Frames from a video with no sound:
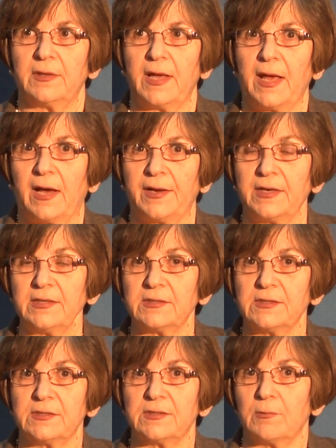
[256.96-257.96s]

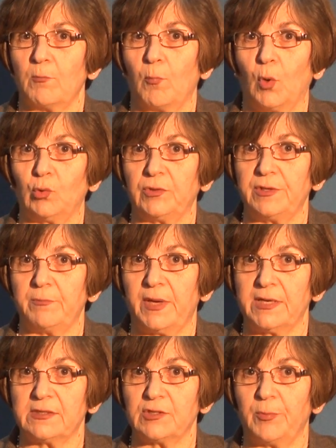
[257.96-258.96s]
attics, moldy
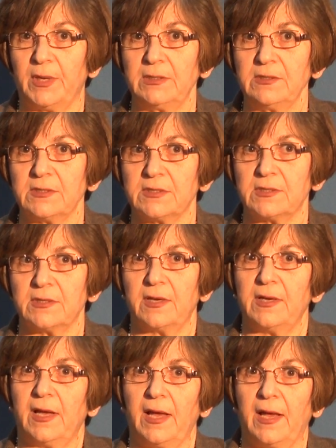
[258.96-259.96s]
basements,
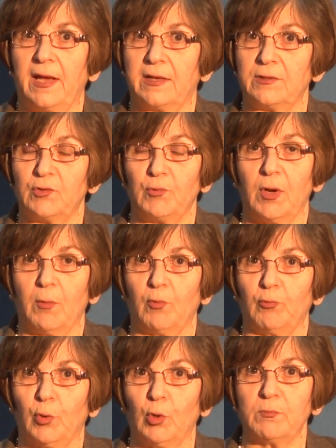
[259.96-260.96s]
and
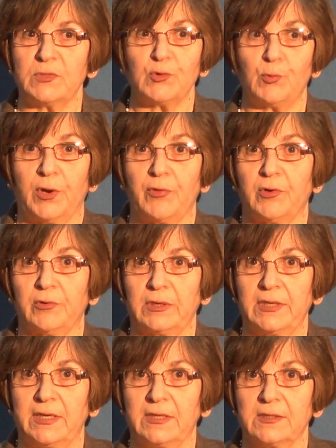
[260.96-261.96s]
rooms where there are
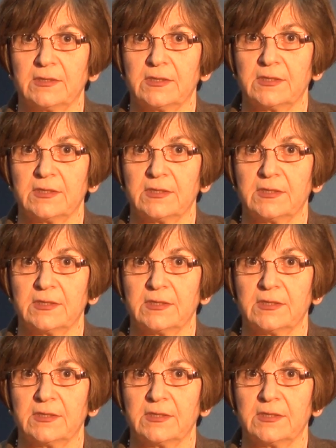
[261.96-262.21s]
leaks.